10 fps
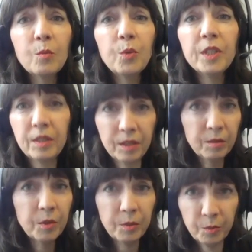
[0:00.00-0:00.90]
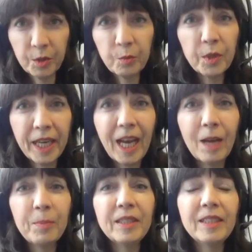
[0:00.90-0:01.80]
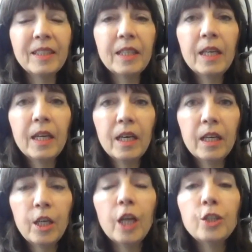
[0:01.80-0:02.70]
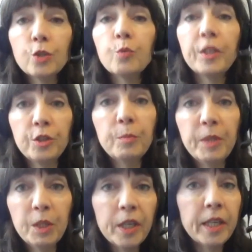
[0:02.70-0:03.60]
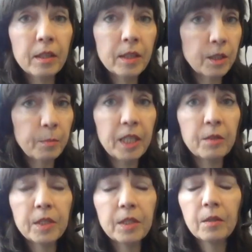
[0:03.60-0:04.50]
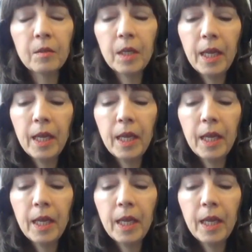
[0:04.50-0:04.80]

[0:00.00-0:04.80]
with what happened. I just want you to be aware, let the bakery know.